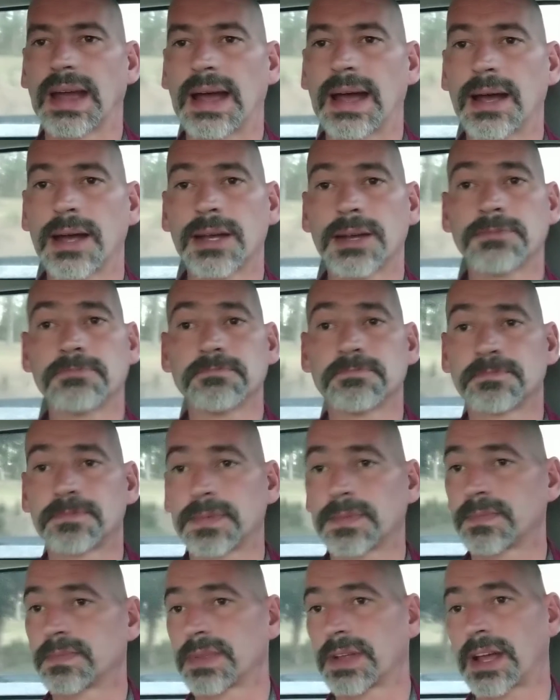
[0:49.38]
I'm,
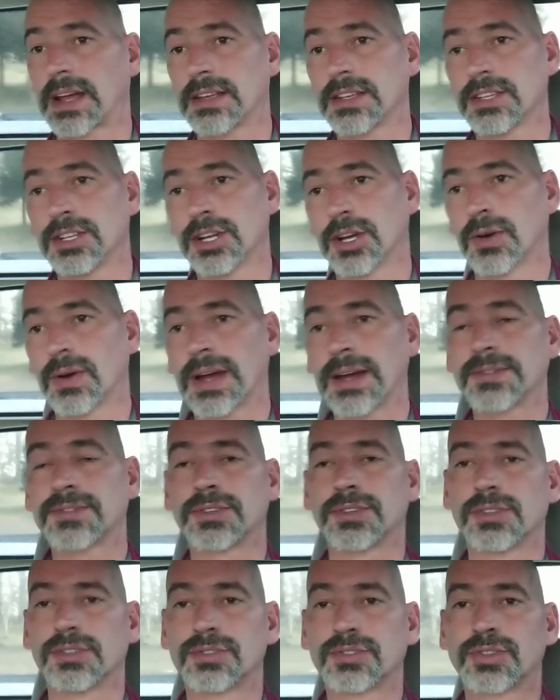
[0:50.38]
you know,
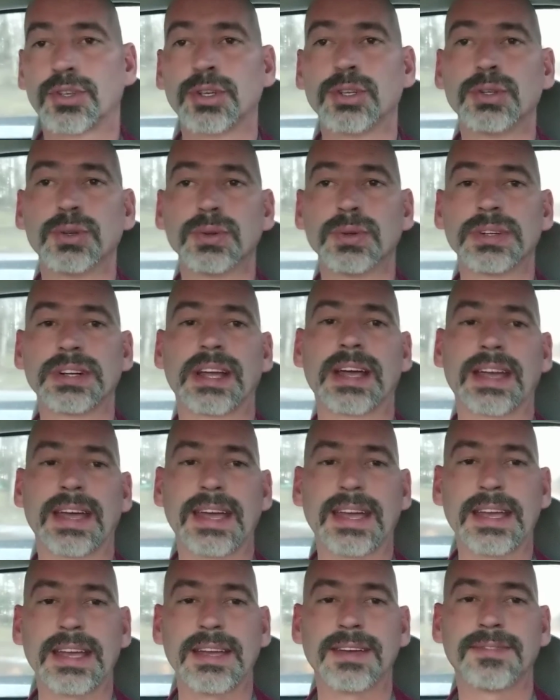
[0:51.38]
after two and a
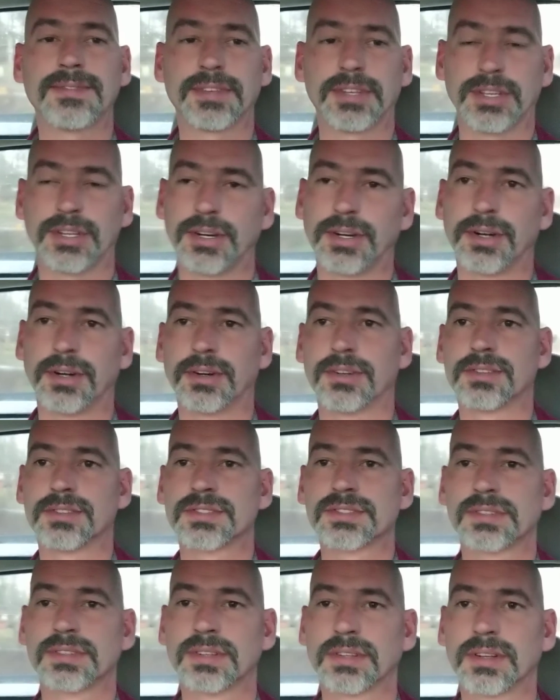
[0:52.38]
half
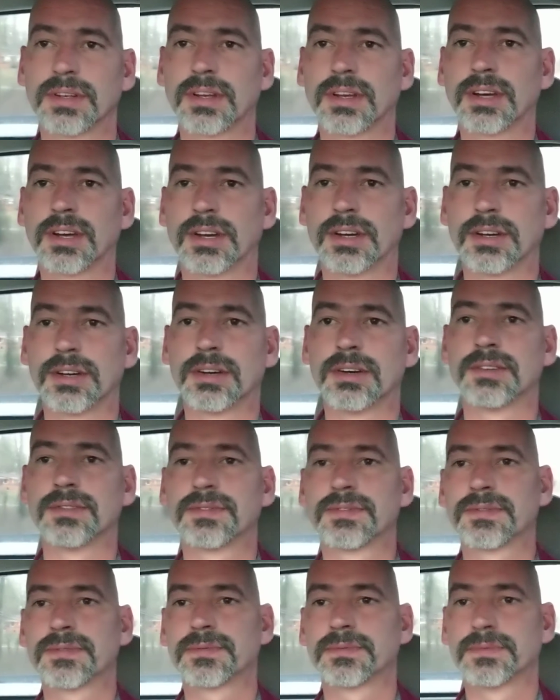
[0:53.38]
years of
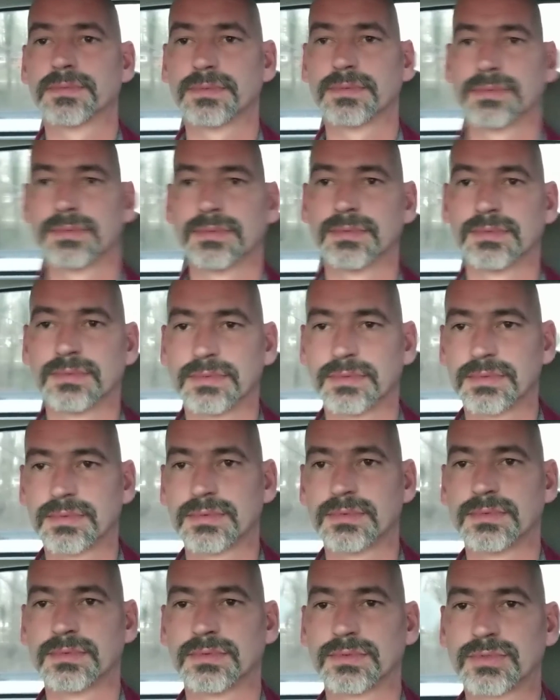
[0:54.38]

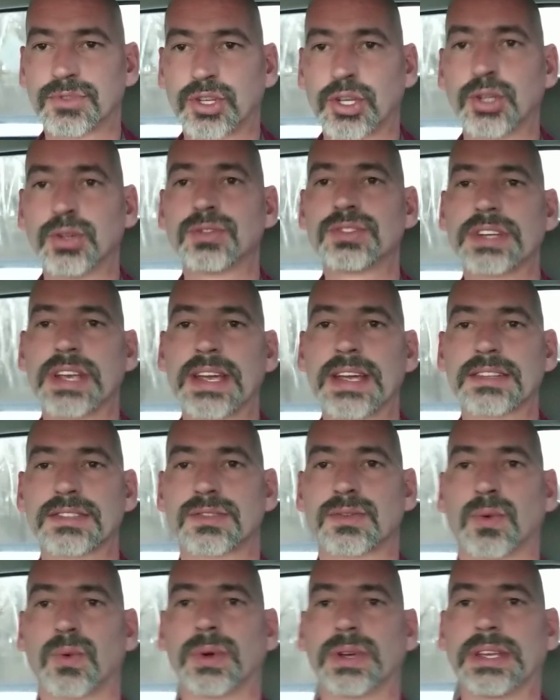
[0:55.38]
two
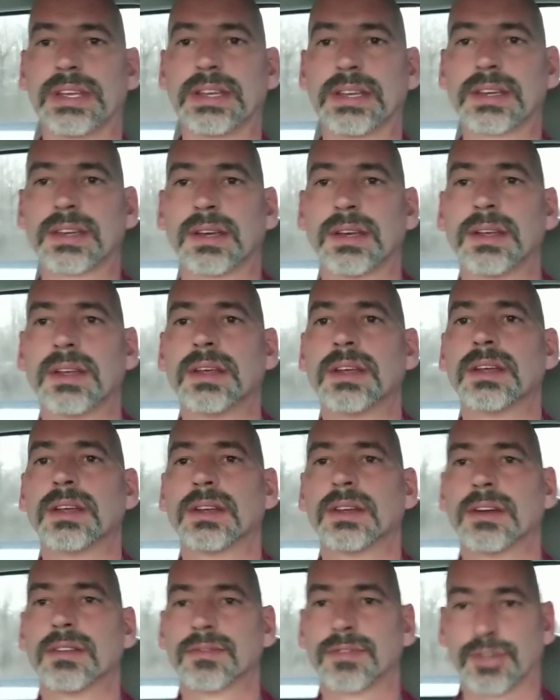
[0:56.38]
chats a week,
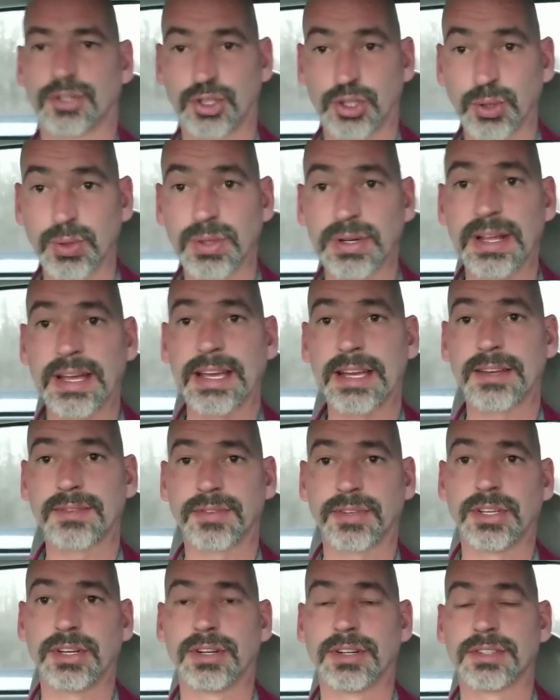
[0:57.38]
for two and a half
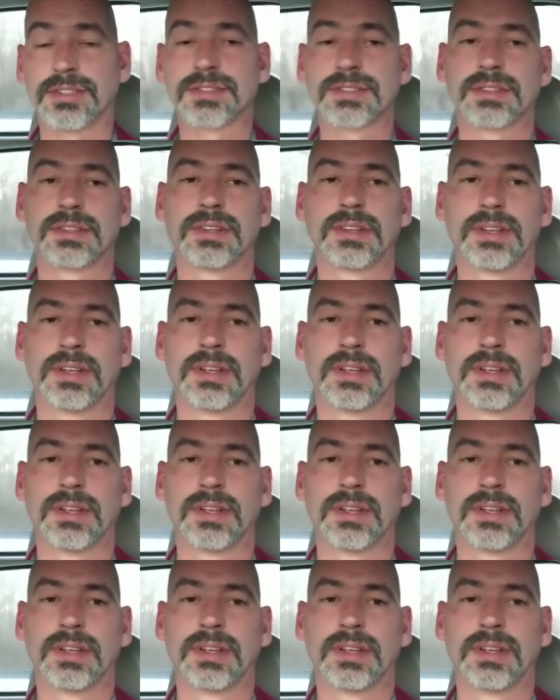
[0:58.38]
years.